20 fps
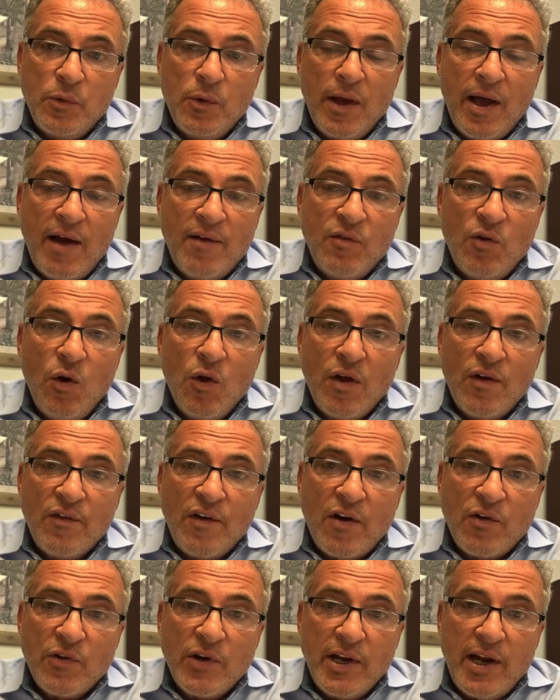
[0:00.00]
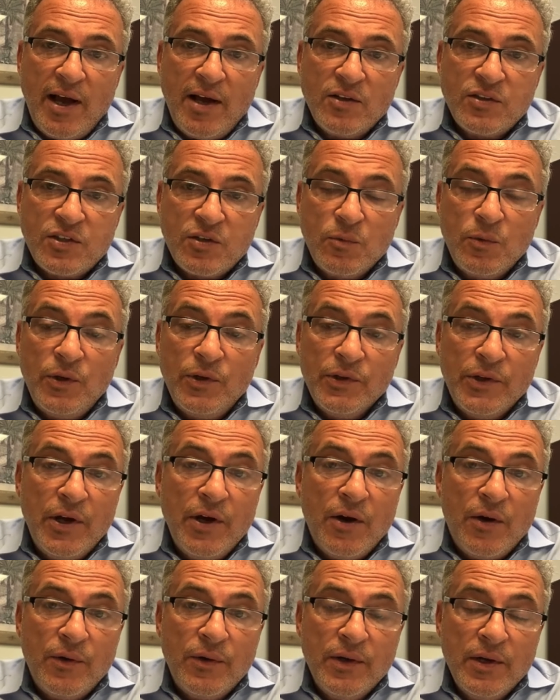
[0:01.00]
we'll have all of our readouts and we'll
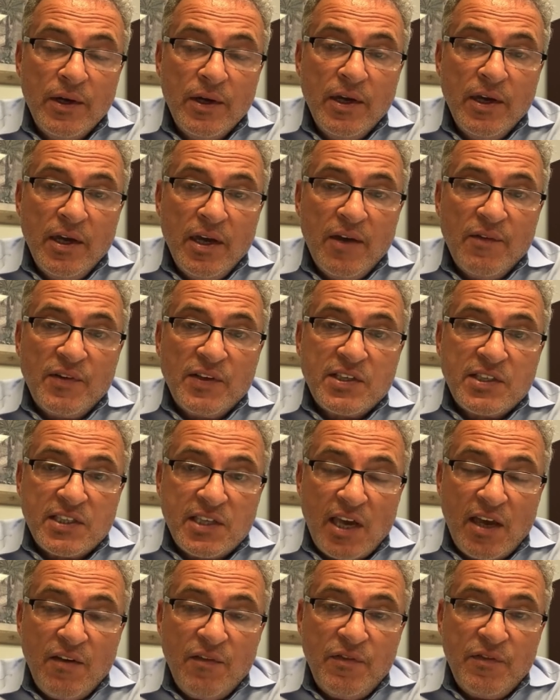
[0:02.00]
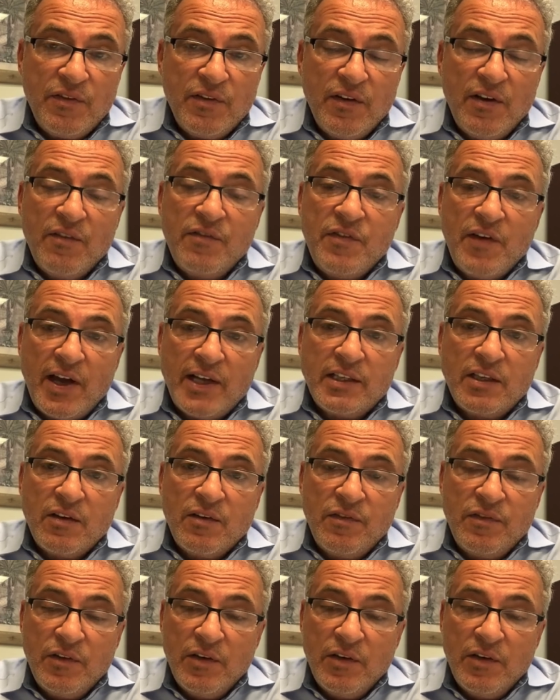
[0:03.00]
know if it's safe, effective,